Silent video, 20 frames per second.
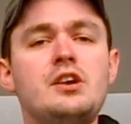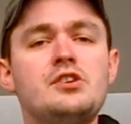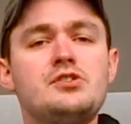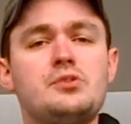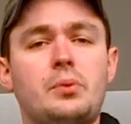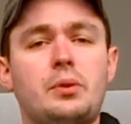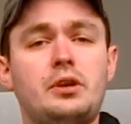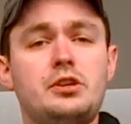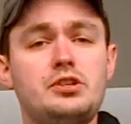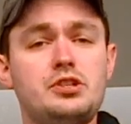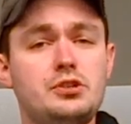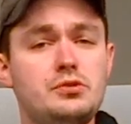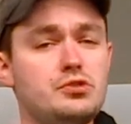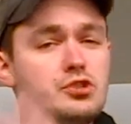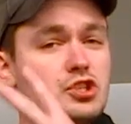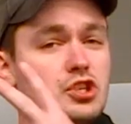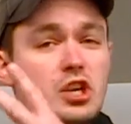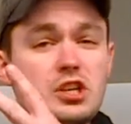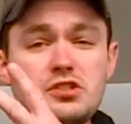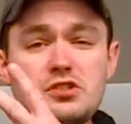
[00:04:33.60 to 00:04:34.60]
So we're going to shoot
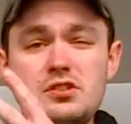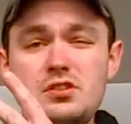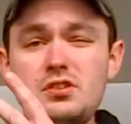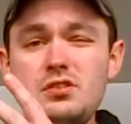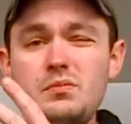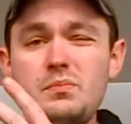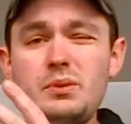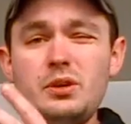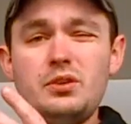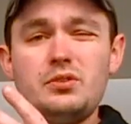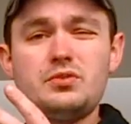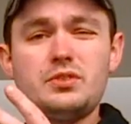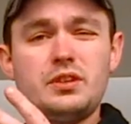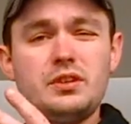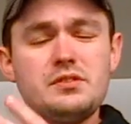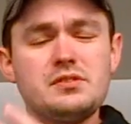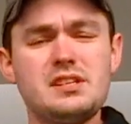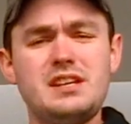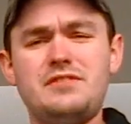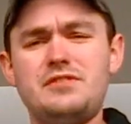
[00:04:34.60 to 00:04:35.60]
just 2 bill
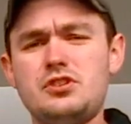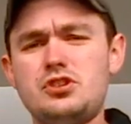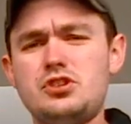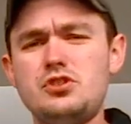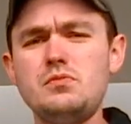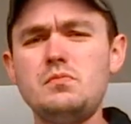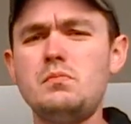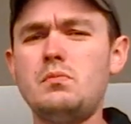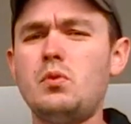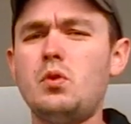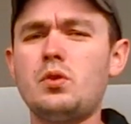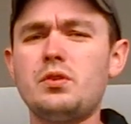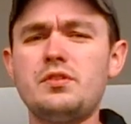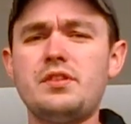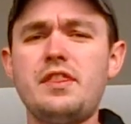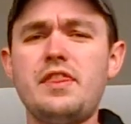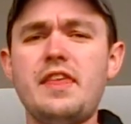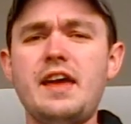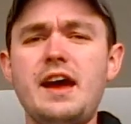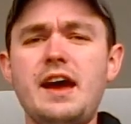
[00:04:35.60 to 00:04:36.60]
drills. If you shoot more
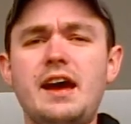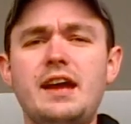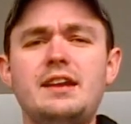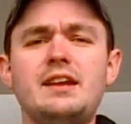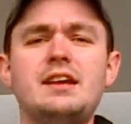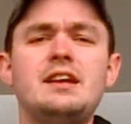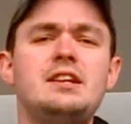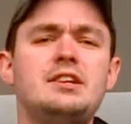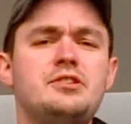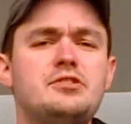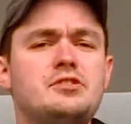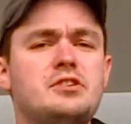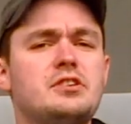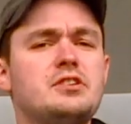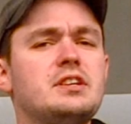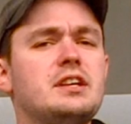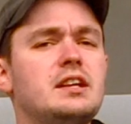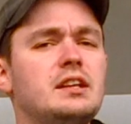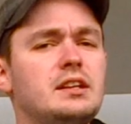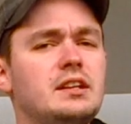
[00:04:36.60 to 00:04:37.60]
than that, you start to
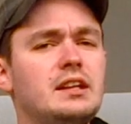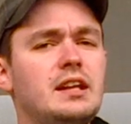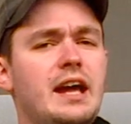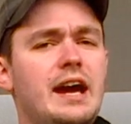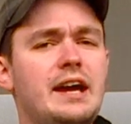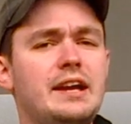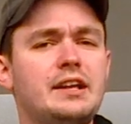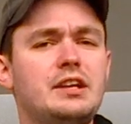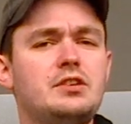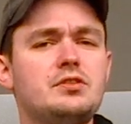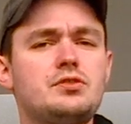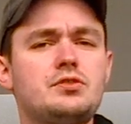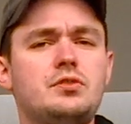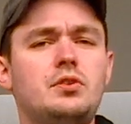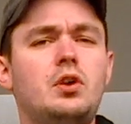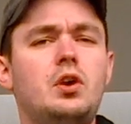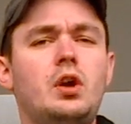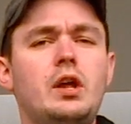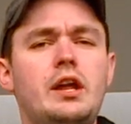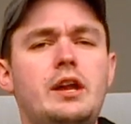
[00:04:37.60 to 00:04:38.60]
get a little out of
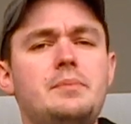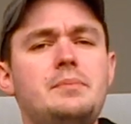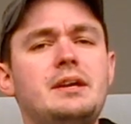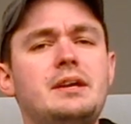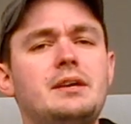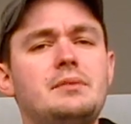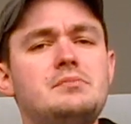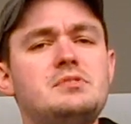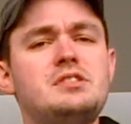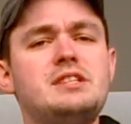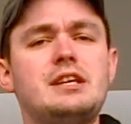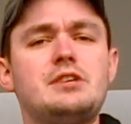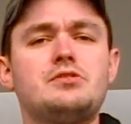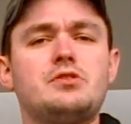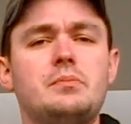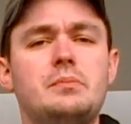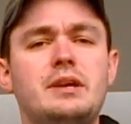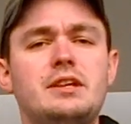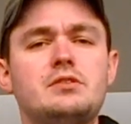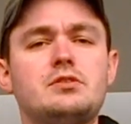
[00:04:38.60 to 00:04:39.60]
control and it becomes
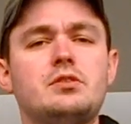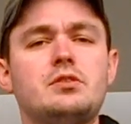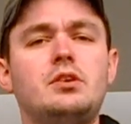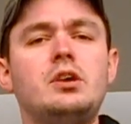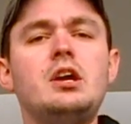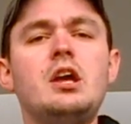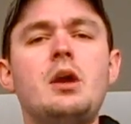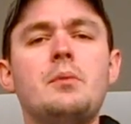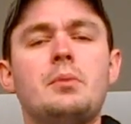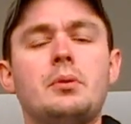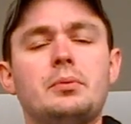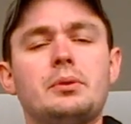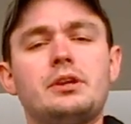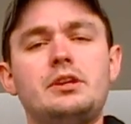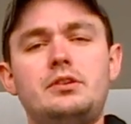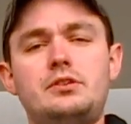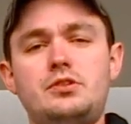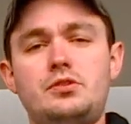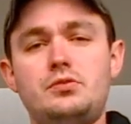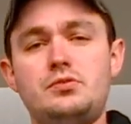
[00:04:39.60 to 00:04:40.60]
detrimental. But we're
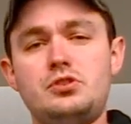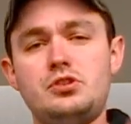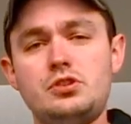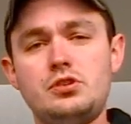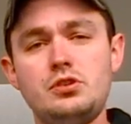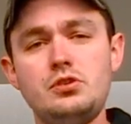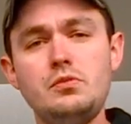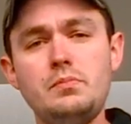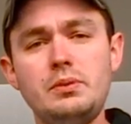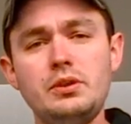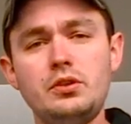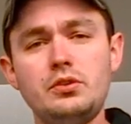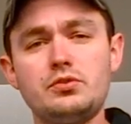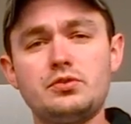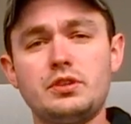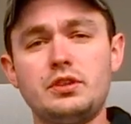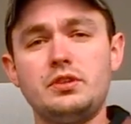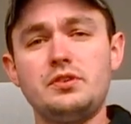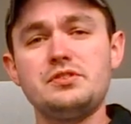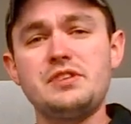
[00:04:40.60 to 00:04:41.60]
going to do 2 bill
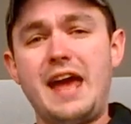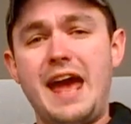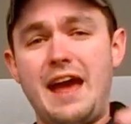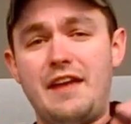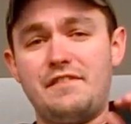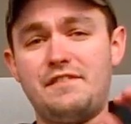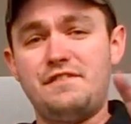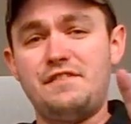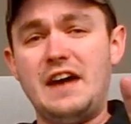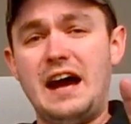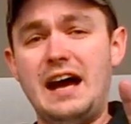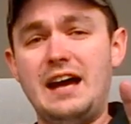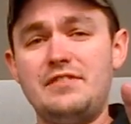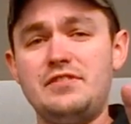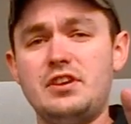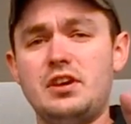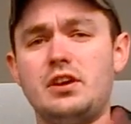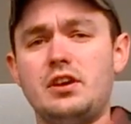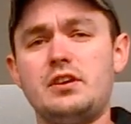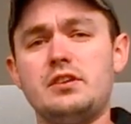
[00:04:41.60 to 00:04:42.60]
drills at 5
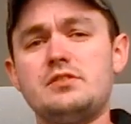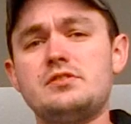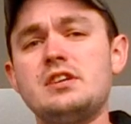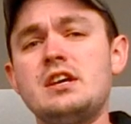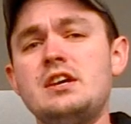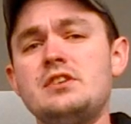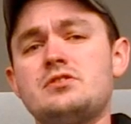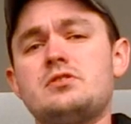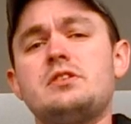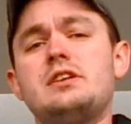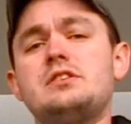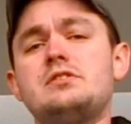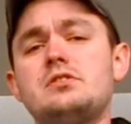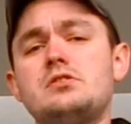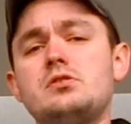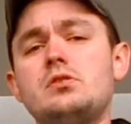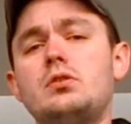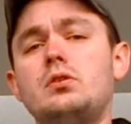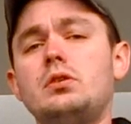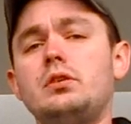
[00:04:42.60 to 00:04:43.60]
yards. So that's a
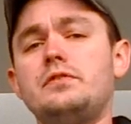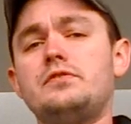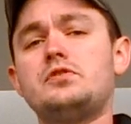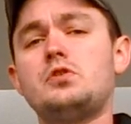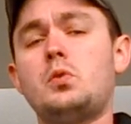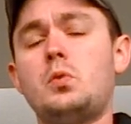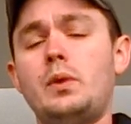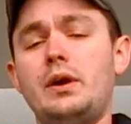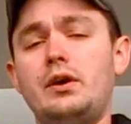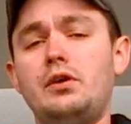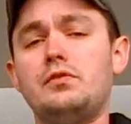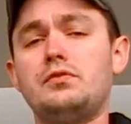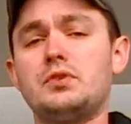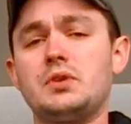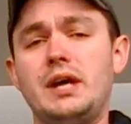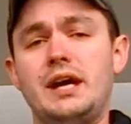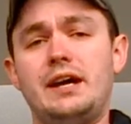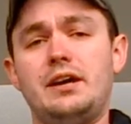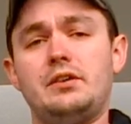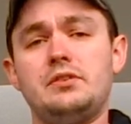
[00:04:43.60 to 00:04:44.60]
total of 12
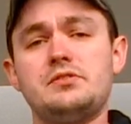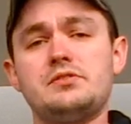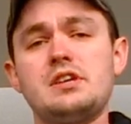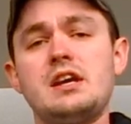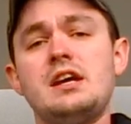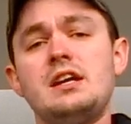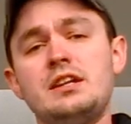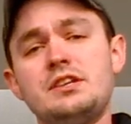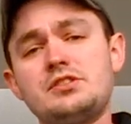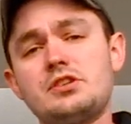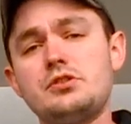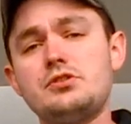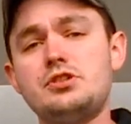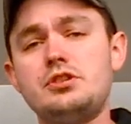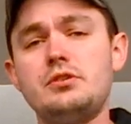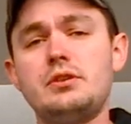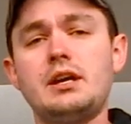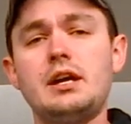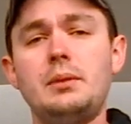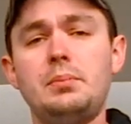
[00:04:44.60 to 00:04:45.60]
rounds. Let's go
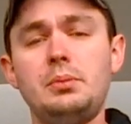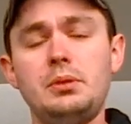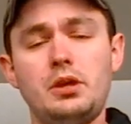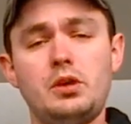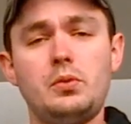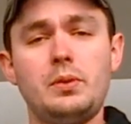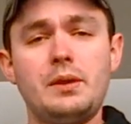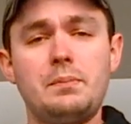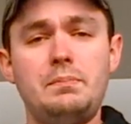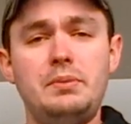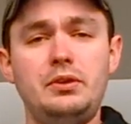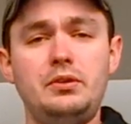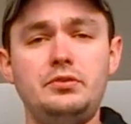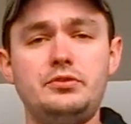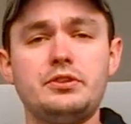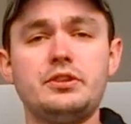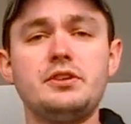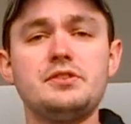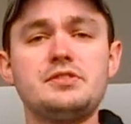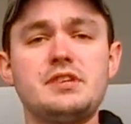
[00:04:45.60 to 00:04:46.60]
shoot a couple of quick bill
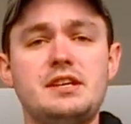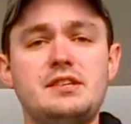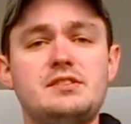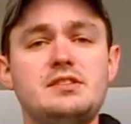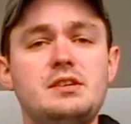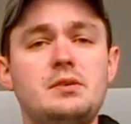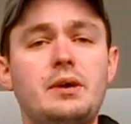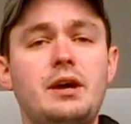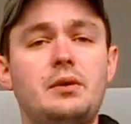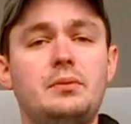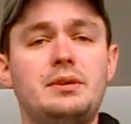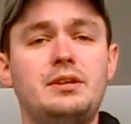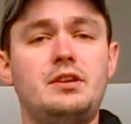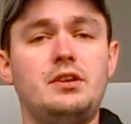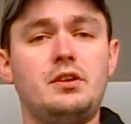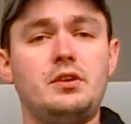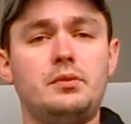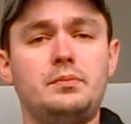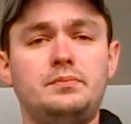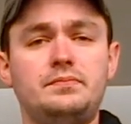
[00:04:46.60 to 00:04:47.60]
drills and see how we do.